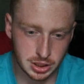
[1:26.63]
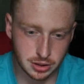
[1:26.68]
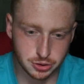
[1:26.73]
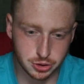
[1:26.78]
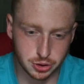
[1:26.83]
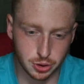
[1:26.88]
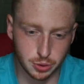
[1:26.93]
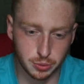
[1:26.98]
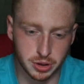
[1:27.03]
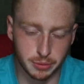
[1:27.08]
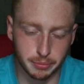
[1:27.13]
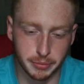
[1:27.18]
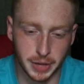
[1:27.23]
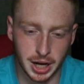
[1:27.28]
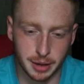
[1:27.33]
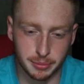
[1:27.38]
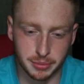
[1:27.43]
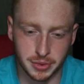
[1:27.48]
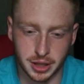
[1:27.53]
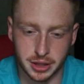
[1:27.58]
So the
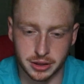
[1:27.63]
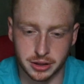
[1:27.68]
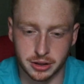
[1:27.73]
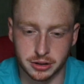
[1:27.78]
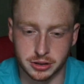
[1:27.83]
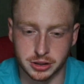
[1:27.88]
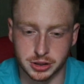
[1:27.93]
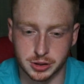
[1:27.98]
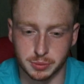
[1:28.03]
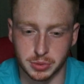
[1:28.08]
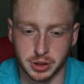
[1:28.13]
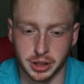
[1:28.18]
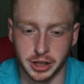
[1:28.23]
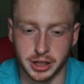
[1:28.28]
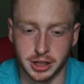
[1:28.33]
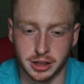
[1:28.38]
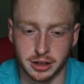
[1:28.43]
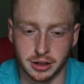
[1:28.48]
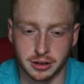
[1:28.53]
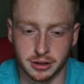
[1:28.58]
map that they're
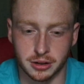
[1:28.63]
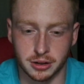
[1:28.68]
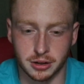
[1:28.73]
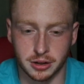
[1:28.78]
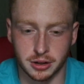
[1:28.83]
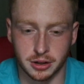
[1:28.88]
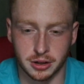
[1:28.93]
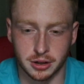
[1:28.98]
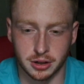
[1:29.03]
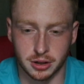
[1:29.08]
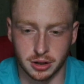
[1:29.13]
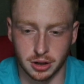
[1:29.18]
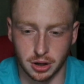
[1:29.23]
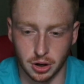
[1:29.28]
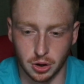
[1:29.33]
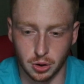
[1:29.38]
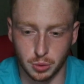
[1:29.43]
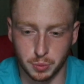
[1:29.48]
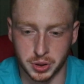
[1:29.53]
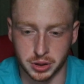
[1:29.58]
displaying
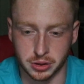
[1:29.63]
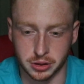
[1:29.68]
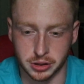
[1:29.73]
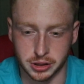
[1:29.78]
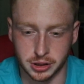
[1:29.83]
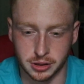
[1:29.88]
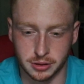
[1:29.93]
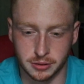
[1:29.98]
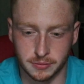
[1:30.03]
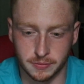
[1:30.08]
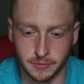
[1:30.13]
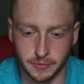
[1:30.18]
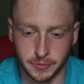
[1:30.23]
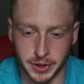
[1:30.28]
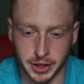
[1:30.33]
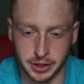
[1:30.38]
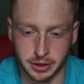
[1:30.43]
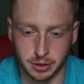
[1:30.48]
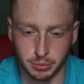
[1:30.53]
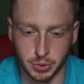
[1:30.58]
openly
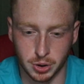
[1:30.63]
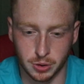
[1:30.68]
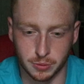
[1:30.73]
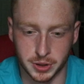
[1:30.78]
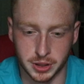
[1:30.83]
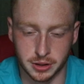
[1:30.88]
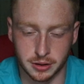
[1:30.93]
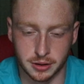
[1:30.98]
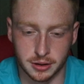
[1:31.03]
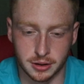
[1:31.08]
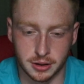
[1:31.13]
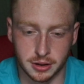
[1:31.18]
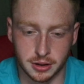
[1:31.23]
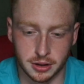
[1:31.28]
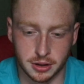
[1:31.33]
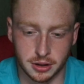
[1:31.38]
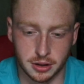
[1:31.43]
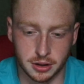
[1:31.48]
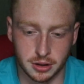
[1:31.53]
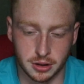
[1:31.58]
at the moment,
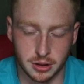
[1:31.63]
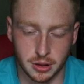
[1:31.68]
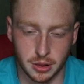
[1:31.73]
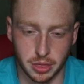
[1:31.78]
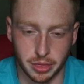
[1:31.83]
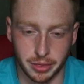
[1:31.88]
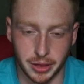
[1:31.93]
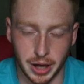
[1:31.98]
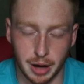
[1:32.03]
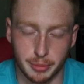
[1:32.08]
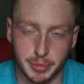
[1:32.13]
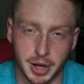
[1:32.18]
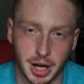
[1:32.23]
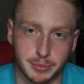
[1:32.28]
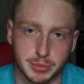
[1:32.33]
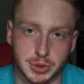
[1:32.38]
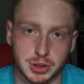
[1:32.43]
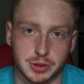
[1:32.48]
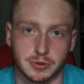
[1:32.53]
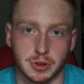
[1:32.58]
that
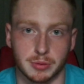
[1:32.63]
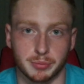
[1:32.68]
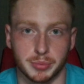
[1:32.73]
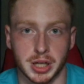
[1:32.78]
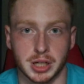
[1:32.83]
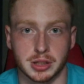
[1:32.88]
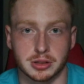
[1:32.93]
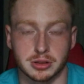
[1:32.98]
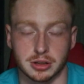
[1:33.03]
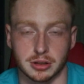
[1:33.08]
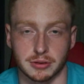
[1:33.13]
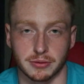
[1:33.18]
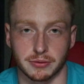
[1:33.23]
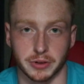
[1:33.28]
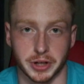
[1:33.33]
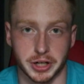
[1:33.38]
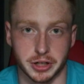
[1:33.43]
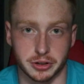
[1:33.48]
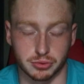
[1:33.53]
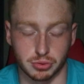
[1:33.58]
map is for basic
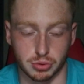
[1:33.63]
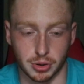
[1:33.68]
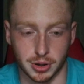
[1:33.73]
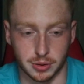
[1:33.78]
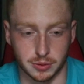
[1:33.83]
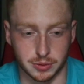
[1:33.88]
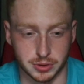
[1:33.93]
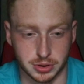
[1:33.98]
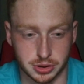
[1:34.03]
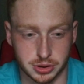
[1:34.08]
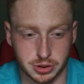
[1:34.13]
flight drones.